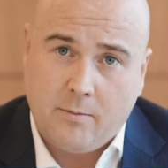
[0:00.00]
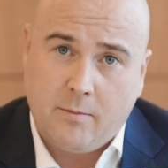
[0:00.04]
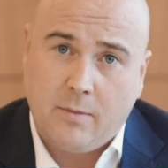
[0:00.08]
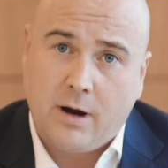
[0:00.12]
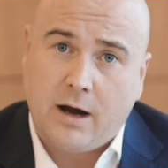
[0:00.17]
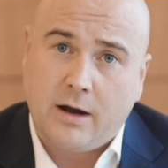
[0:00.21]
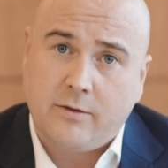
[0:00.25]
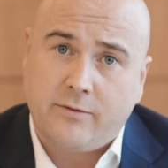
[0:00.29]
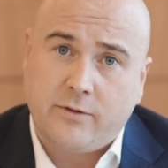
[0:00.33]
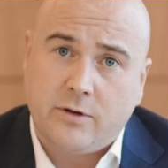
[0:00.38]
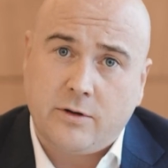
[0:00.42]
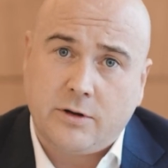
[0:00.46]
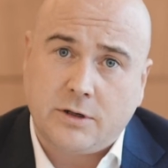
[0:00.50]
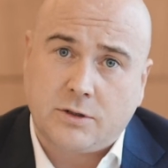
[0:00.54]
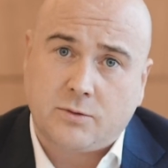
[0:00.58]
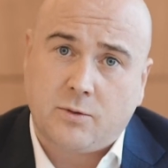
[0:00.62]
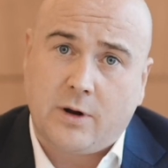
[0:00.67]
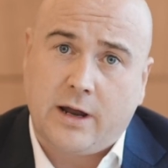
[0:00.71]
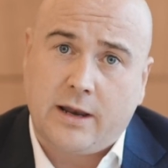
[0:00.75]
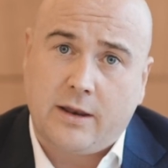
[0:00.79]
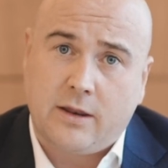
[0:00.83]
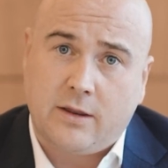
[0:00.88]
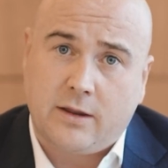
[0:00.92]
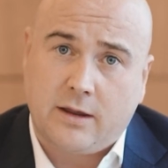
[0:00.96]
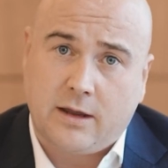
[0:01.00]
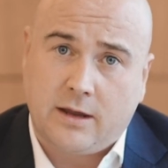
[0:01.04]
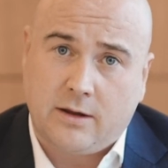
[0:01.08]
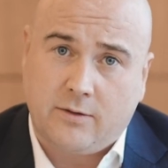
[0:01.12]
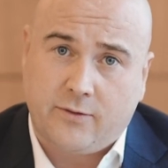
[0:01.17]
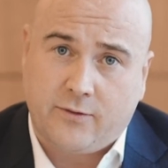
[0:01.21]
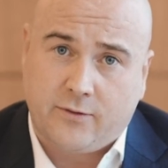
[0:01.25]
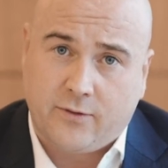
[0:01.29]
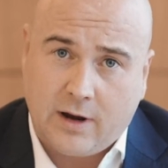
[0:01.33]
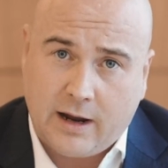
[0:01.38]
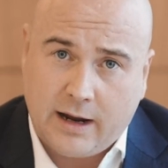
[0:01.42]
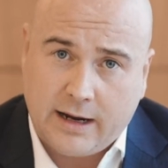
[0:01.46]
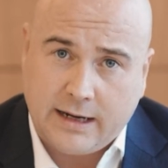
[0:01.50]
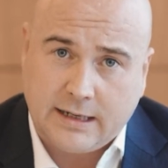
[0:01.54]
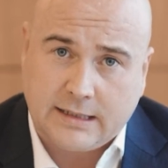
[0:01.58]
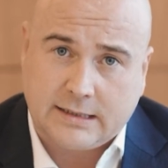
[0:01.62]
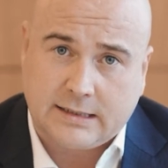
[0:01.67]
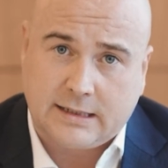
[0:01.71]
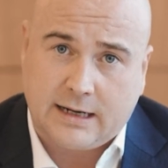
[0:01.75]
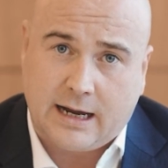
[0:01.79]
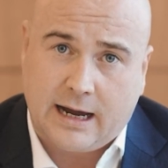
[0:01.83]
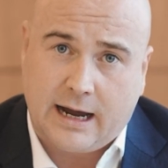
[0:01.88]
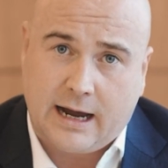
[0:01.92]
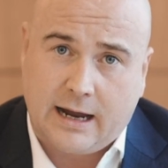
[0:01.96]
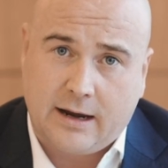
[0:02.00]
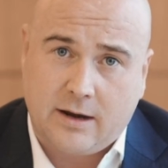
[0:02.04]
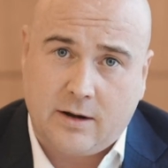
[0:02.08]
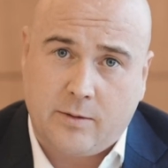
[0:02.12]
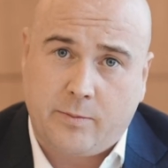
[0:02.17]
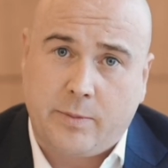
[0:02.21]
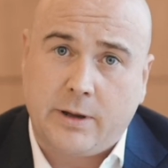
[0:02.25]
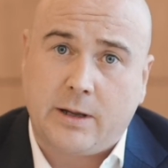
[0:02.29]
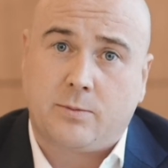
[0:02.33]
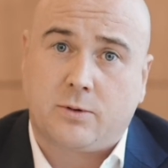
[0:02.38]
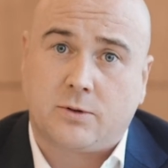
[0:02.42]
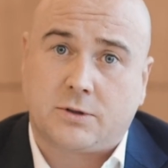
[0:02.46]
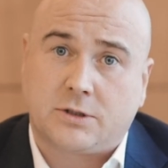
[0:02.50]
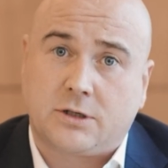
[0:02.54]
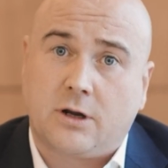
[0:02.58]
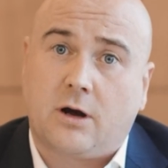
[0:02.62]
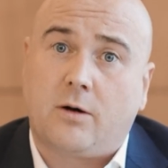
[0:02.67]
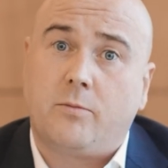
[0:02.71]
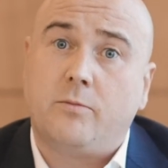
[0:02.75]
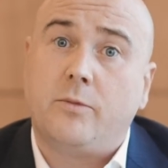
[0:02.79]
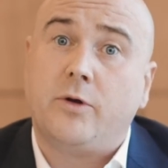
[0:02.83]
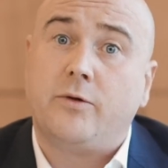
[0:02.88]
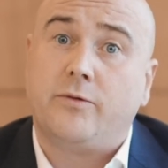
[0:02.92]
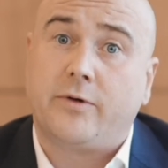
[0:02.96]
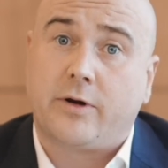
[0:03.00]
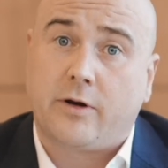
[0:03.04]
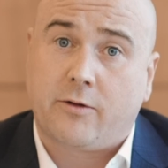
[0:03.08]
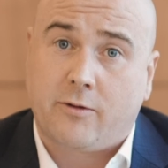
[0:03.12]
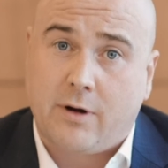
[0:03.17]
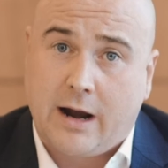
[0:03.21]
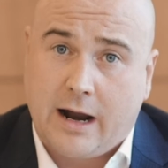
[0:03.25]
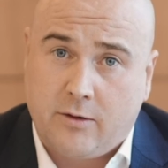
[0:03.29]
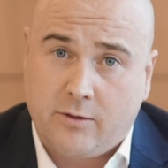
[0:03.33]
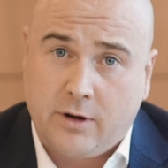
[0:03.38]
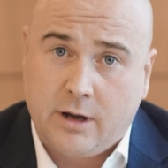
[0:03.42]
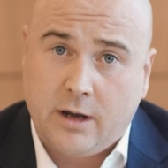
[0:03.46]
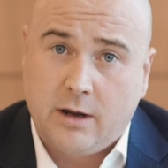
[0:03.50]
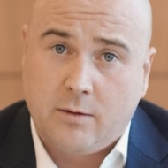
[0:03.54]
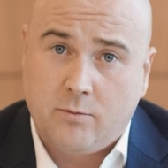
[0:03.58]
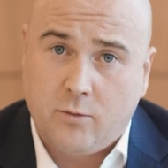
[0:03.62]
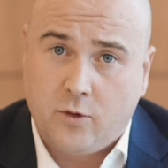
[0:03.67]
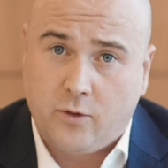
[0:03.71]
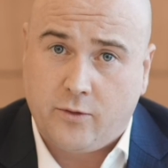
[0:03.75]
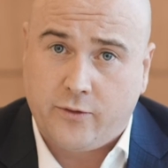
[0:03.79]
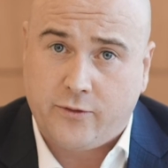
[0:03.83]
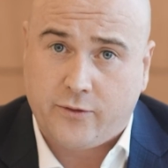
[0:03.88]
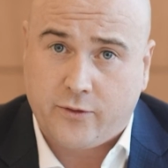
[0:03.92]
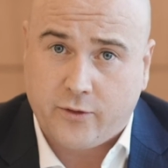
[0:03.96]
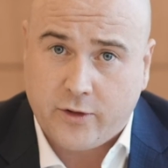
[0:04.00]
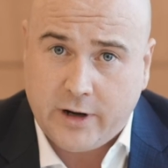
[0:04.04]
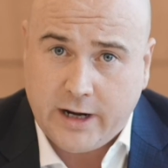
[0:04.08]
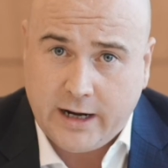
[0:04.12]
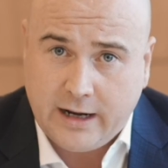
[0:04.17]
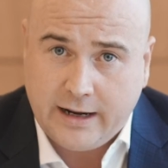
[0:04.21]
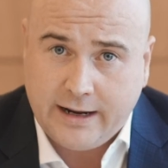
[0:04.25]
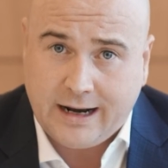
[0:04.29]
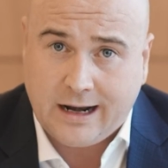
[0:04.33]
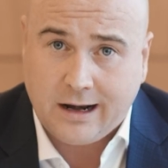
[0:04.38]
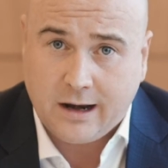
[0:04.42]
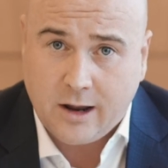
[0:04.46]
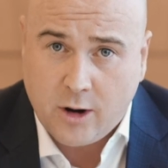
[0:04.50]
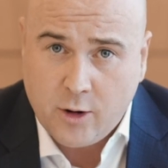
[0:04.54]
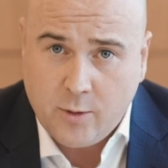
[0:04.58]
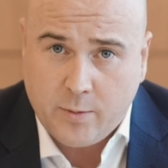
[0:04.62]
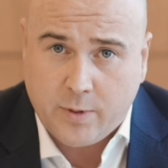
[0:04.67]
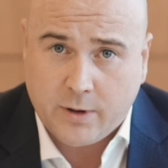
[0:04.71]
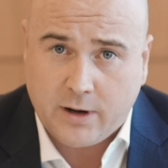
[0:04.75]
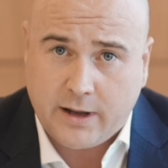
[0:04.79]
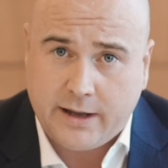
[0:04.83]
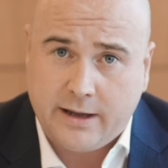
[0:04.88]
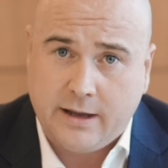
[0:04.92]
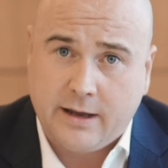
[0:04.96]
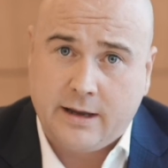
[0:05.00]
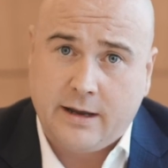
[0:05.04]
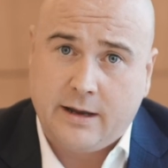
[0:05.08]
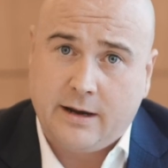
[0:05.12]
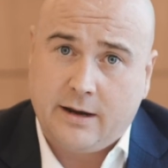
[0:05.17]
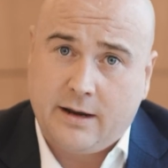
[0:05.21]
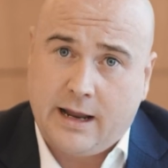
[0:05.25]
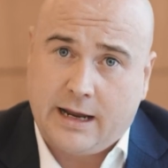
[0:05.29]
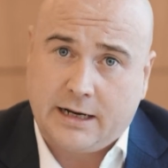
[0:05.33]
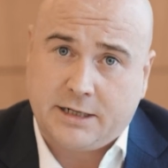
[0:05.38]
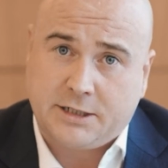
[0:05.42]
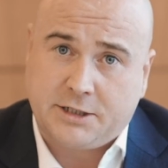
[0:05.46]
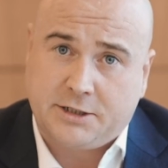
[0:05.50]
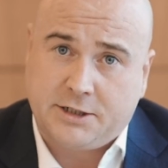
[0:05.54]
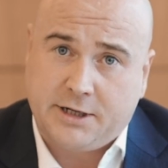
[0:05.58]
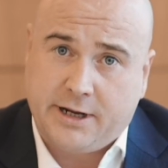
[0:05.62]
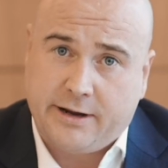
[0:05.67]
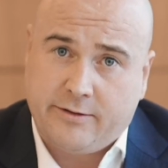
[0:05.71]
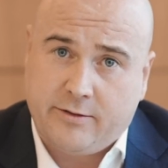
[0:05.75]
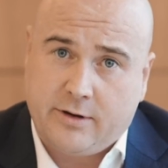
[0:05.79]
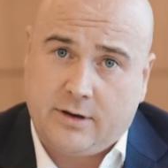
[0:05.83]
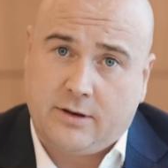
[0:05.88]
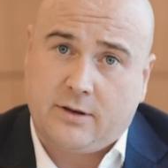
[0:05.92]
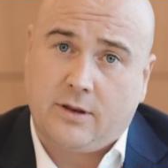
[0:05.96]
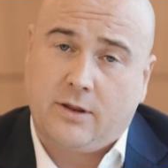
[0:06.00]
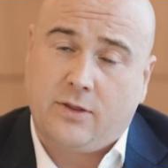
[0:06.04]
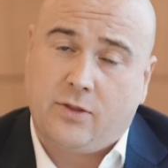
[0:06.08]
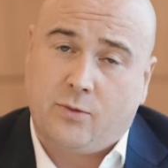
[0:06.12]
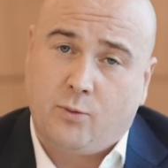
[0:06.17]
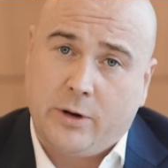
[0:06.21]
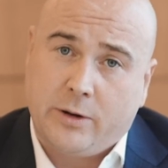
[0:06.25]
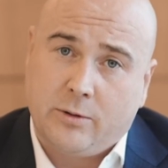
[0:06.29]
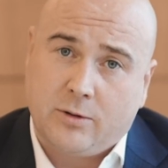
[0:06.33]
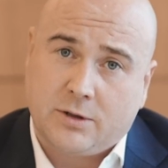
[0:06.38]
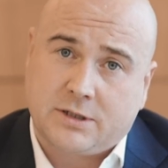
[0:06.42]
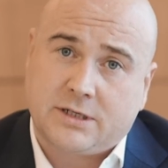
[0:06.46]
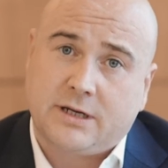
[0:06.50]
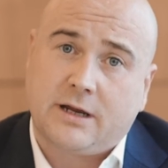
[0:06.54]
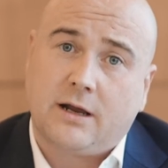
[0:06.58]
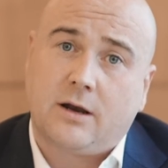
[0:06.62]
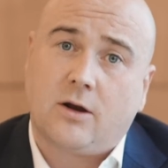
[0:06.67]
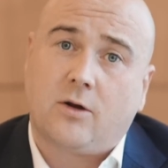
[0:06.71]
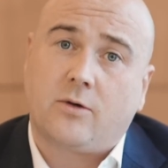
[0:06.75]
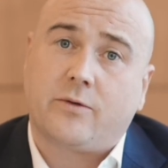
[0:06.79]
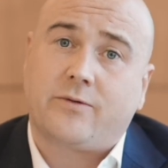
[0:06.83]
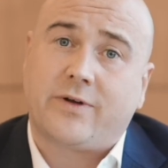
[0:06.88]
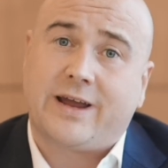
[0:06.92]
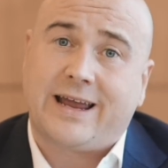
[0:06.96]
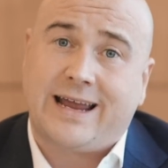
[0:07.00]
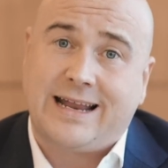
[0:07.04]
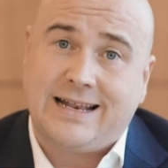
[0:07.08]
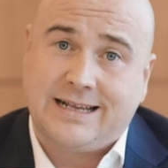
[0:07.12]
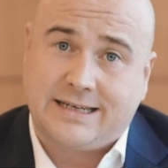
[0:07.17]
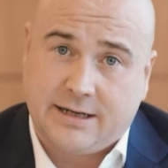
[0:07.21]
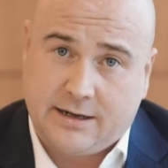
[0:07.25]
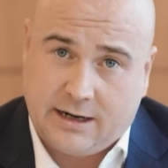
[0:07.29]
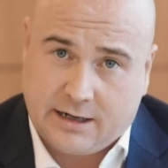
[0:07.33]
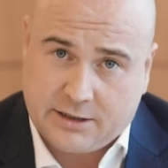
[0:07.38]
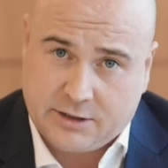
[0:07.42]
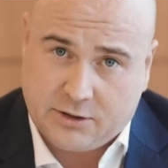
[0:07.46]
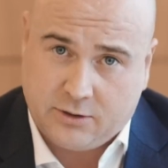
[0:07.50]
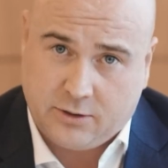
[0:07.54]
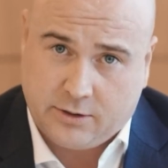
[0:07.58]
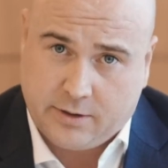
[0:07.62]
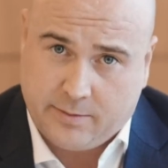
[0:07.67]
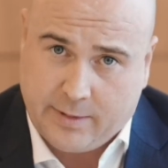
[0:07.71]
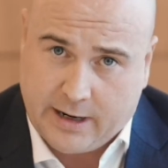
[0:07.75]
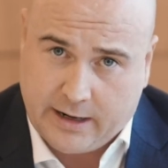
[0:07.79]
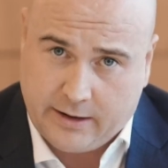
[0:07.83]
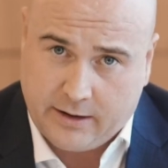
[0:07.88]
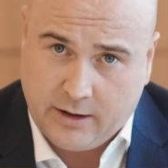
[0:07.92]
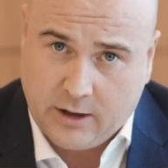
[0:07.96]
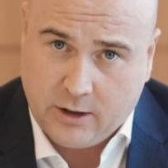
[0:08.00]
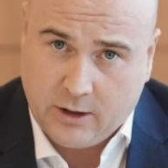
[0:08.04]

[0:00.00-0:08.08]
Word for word: My view is when the flights and people start moving around more freely globally next year, we will see a lot of international demand